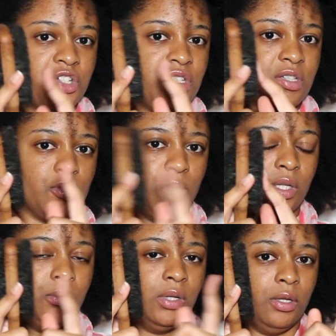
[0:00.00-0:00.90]
This is
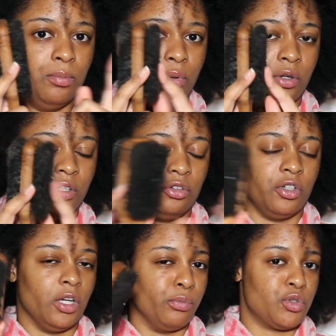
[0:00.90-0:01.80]
really important to
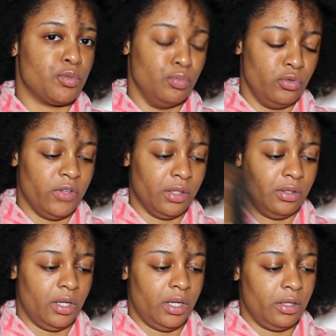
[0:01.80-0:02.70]
help smooth out
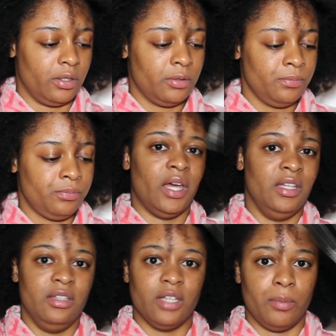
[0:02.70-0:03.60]
the hair.
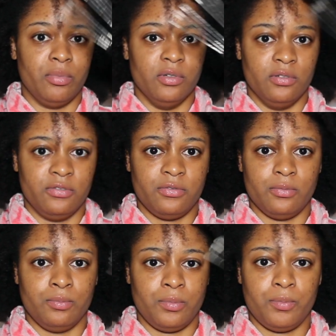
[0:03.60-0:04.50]
Any type of
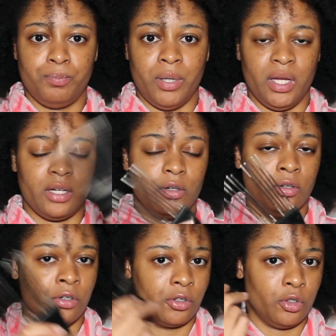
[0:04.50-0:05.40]
pick
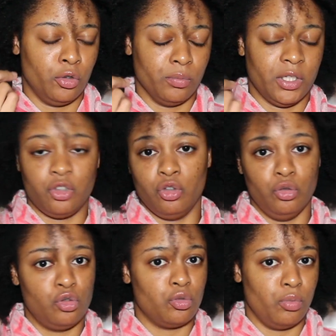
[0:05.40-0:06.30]
or comb that you
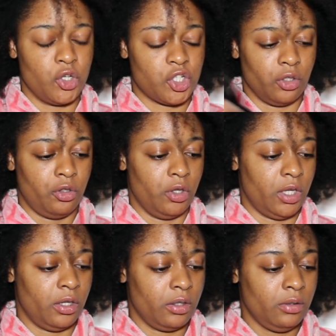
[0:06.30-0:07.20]
use to brush out your
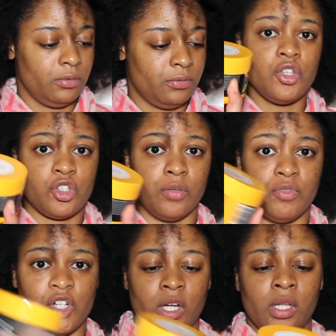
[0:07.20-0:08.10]
hair. Some
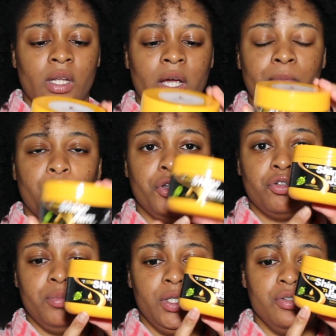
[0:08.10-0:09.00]
gel. I'm going to
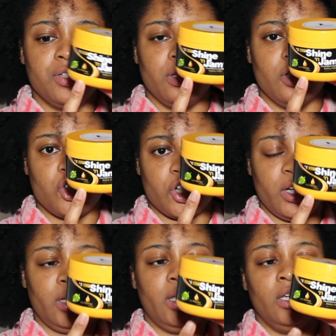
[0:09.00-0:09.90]
be using the
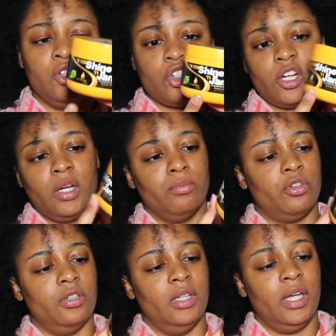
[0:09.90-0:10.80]
Shine and Jam
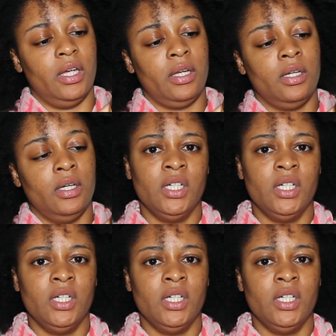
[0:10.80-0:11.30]
today.